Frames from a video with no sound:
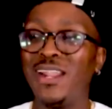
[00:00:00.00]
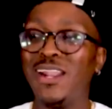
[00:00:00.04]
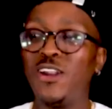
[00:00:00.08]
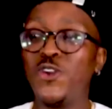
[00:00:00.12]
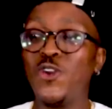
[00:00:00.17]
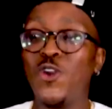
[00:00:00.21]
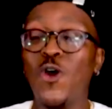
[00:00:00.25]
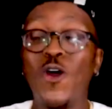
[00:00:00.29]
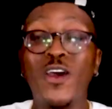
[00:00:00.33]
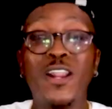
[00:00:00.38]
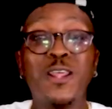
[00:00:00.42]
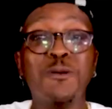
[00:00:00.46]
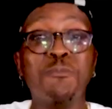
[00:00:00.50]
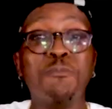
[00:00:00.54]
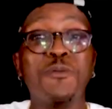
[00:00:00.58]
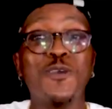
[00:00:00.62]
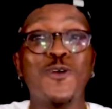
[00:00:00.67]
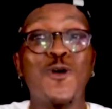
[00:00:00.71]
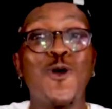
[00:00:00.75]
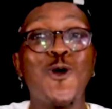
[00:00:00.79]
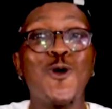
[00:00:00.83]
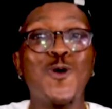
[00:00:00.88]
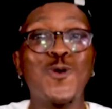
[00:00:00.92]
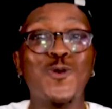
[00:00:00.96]
Lo and
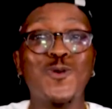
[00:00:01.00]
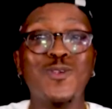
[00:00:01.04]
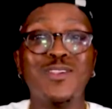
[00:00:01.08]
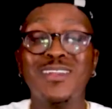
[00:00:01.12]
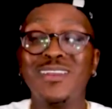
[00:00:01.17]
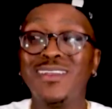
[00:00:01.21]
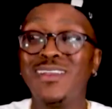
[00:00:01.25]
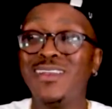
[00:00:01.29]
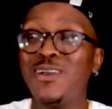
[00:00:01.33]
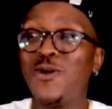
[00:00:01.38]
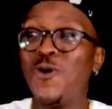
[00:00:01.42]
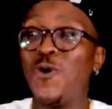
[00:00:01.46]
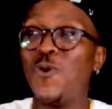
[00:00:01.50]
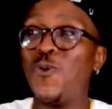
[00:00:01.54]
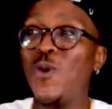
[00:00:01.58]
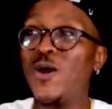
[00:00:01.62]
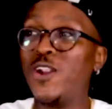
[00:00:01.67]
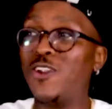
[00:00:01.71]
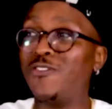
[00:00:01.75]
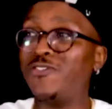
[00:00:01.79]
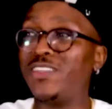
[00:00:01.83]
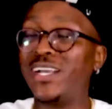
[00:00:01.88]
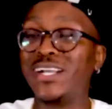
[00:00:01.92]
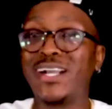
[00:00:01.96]
behold,
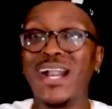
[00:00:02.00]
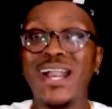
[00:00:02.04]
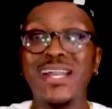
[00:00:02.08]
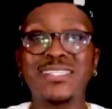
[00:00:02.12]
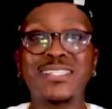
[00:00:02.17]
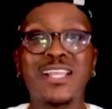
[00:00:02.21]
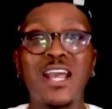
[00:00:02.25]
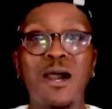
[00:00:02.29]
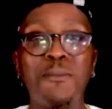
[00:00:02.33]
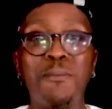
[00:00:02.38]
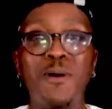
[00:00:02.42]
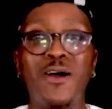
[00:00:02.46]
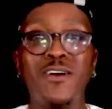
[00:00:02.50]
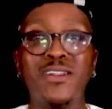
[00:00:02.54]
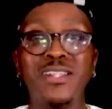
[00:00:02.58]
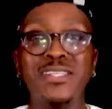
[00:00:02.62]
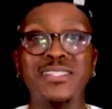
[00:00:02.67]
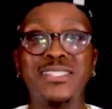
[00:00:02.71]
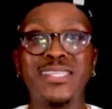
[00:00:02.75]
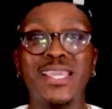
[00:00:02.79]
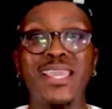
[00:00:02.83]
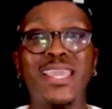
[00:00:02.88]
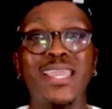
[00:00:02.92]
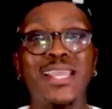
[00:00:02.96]
one of the guys come out
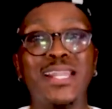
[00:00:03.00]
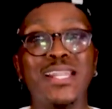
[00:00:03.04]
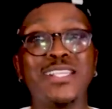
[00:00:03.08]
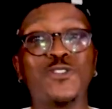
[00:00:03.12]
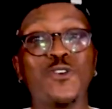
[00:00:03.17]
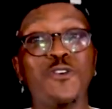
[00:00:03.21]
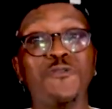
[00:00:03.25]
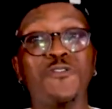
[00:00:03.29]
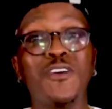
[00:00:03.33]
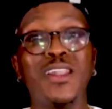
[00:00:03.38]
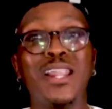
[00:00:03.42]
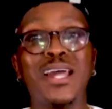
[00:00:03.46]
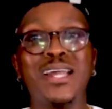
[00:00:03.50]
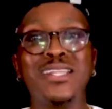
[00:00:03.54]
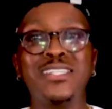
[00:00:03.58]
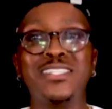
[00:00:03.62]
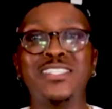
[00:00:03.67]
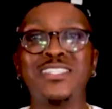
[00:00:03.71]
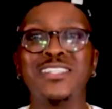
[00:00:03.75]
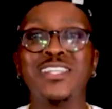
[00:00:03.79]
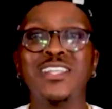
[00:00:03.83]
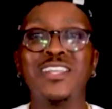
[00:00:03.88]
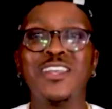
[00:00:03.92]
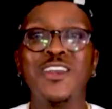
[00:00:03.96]
and say, hey, let's go for
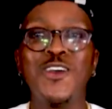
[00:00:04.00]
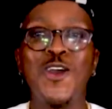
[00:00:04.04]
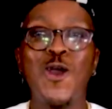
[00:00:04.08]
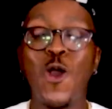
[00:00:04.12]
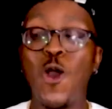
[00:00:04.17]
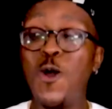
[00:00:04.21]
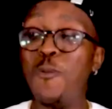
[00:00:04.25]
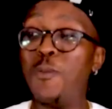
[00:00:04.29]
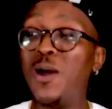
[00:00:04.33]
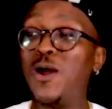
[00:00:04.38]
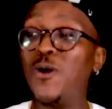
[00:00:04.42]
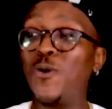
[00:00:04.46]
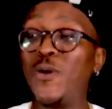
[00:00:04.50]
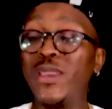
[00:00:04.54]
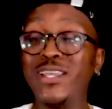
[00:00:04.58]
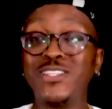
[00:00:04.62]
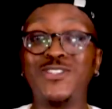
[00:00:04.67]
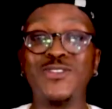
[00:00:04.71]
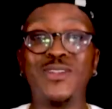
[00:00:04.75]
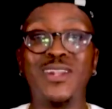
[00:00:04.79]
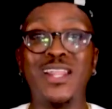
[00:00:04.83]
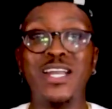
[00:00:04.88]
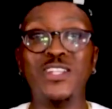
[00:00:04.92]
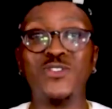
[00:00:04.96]
lunch. On my way
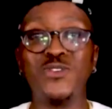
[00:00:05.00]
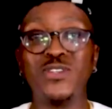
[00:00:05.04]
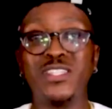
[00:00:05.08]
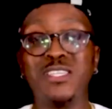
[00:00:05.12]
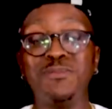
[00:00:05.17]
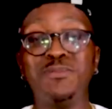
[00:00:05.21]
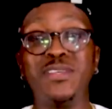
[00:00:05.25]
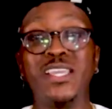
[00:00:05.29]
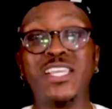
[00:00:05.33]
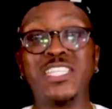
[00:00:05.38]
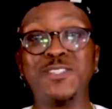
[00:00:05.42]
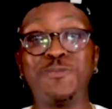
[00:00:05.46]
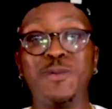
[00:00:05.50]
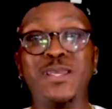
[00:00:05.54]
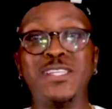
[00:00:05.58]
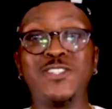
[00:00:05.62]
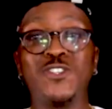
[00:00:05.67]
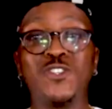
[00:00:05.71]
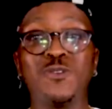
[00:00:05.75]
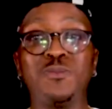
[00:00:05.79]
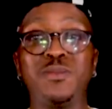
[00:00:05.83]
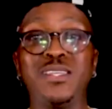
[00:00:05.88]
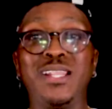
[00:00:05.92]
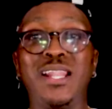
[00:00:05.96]
to lunch with him, he
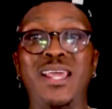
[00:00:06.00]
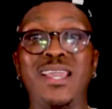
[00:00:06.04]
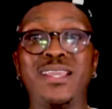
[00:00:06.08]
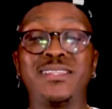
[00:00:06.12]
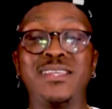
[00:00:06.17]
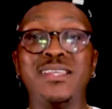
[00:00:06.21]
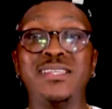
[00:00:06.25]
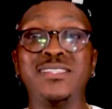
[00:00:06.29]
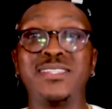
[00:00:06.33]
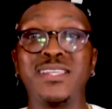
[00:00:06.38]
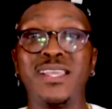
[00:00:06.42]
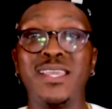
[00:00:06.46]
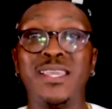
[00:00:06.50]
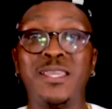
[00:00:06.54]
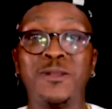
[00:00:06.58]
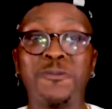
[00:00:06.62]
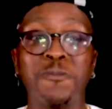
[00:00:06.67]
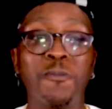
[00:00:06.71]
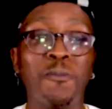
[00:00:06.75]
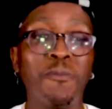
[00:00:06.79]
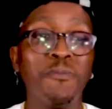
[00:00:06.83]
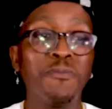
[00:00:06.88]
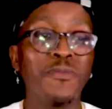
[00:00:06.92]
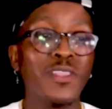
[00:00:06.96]
explains to me, like, they're
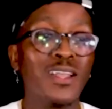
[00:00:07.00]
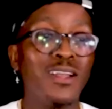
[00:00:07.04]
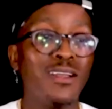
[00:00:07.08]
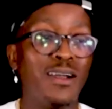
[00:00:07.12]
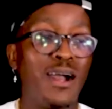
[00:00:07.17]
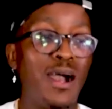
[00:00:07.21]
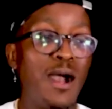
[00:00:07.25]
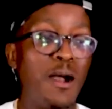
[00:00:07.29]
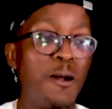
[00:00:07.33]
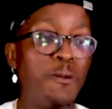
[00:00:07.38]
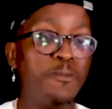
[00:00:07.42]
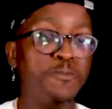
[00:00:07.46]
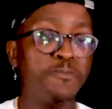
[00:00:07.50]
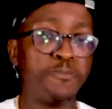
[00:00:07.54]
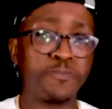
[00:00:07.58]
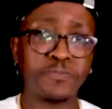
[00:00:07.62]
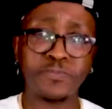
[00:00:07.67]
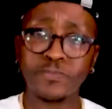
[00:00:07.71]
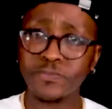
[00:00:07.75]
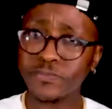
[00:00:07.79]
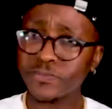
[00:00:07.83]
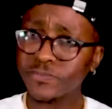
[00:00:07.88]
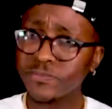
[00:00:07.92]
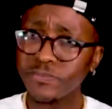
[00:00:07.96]
saying, Um,
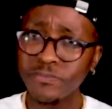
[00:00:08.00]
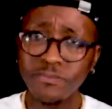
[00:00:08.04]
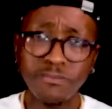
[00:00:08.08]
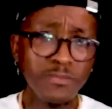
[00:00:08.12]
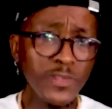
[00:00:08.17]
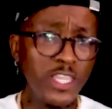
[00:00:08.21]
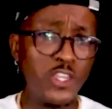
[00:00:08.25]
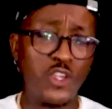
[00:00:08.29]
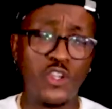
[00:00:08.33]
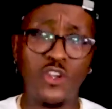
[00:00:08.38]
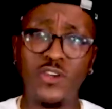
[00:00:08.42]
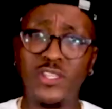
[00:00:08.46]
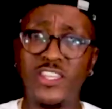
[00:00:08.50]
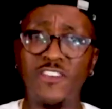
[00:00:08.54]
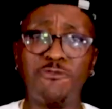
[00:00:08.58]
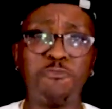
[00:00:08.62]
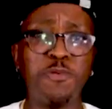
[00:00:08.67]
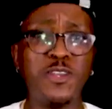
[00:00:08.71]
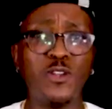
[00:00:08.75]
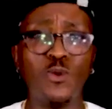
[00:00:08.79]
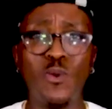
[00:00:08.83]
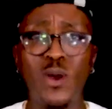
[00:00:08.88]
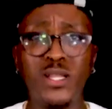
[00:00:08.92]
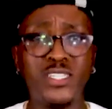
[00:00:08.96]
you know, they've
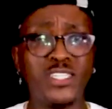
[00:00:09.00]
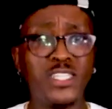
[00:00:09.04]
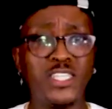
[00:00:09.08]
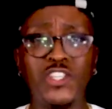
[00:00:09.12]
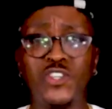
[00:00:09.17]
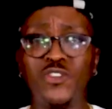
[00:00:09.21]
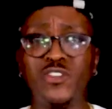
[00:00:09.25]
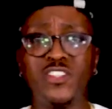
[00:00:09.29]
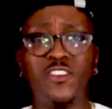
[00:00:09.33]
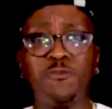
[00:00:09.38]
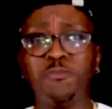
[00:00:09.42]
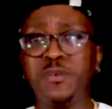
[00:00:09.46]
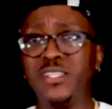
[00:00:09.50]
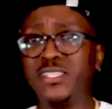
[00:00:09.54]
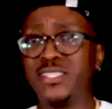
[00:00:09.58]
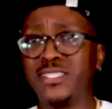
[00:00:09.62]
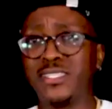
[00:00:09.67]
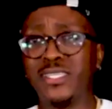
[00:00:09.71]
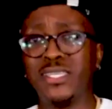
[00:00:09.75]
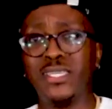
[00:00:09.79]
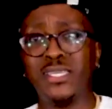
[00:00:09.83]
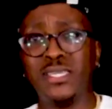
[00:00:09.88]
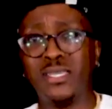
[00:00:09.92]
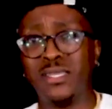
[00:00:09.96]
been watching you, they've been
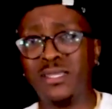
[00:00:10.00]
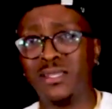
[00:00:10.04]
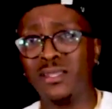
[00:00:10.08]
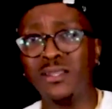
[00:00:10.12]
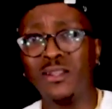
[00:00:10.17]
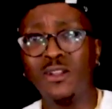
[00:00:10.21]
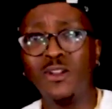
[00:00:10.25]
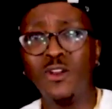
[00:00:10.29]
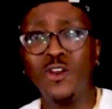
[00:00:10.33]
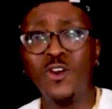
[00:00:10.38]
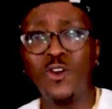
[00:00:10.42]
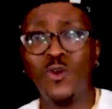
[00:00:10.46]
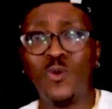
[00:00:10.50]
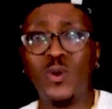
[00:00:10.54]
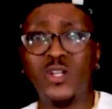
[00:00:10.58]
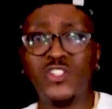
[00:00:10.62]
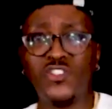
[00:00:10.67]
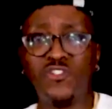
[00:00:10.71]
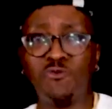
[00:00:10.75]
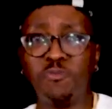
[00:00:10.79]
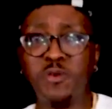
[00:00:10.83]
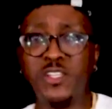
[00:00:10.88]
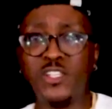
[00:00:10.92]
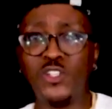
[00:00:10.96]
seeing
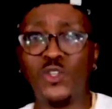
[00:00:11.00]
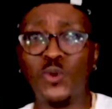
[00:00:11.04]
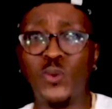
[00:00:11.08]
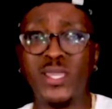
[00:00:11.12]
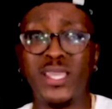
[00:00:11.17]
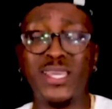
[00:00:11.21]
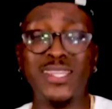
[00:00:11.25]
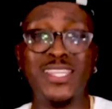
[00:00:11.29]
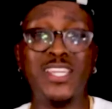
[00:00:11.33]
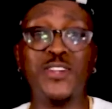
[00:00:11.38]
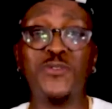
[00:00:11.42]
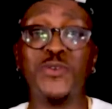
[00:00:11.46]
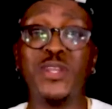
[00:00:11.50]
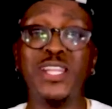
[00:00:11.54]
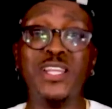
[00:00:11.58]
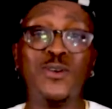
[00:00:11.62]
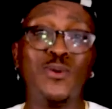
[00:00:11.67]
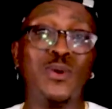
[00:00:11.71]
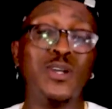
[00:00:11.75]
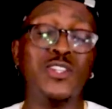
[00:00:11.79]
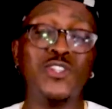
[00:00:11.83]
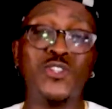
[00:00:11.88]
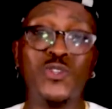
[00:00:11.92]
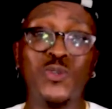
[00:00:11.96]
what you've been doing, and they really
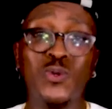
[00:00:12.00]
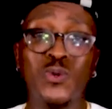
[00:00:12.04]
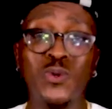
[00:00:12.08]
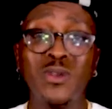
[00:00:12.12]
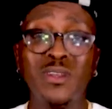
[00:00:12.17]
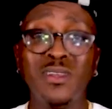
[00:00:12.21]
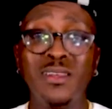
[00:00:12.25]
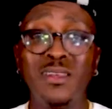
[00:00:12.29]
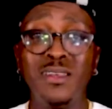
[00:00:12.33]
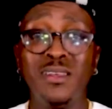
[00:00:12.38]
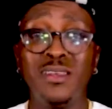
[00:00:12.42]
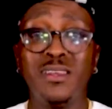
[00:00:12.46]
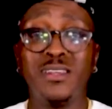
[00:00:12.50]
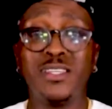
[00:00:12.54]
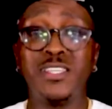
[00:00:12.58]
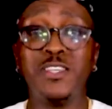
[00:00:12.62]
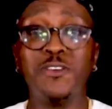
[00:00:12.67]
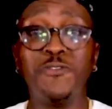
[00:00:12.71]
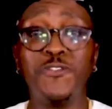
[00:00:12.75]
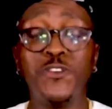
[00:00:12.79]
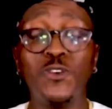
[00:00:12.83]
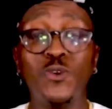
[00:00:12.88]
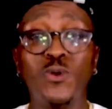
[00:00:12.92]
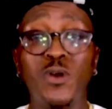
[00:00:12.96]
want to
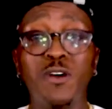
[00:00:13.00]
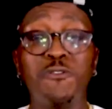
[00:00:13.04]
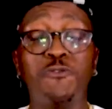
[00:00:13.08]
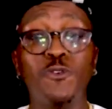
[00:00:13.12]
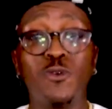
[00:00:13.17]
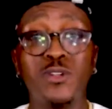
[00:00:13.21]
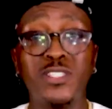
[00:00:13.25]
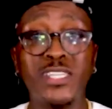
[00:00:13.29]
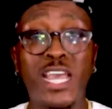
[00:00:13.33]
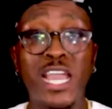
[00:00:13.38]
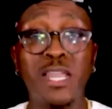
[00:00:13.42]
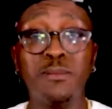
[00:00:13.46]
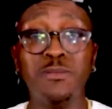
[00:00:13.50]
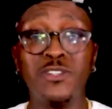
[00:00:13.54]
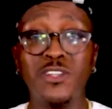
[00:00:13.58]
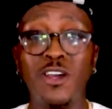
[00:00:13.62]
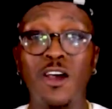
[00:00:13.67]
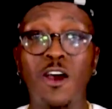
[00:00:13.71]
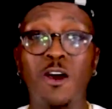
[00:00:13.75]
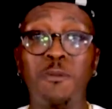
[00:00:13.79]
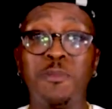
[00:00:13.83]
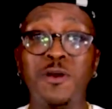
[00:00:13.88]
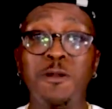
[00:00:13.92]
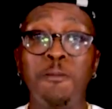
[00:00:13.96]
give you a full-time
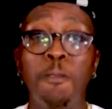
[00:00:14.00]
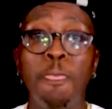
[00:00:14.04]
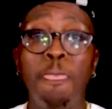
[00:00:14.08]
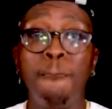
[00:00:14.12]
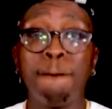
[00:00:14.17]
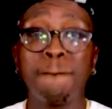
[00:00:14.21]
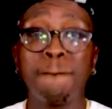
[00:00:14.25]
job.